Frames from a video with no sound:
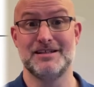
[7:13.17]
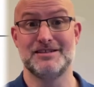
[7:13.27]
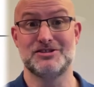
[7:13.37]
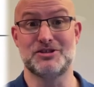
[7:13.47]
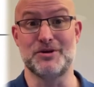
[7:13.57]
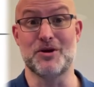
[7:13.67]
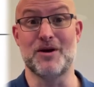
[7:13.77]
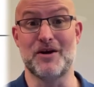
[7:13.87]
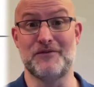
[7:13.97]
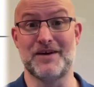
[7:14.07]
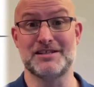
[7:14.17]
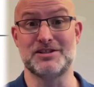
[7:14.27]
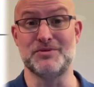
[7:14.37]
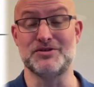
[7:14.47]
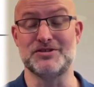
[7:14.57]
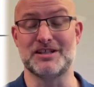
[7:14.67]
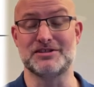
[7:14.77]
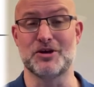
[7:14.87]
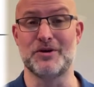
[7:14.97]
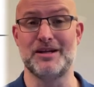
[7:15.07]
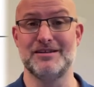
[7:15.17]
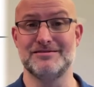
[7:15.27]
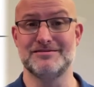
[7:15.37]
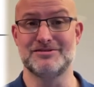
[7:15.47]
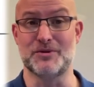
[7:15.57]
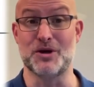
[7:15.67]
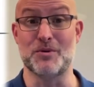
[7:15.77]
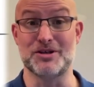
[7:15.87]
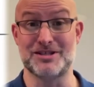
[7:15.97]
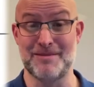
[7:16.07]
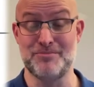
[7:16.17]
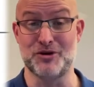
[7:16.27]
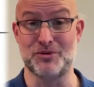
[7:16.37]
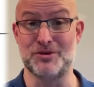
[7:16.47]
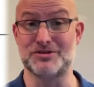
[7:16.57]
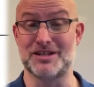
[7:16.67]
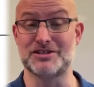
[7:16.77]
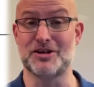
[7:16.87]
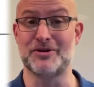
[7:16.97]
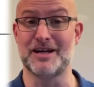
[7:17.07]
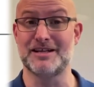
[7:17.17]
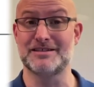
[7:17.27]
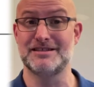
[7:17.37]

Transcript: so we know how fast the music's going, so we know what tempo the music is going at.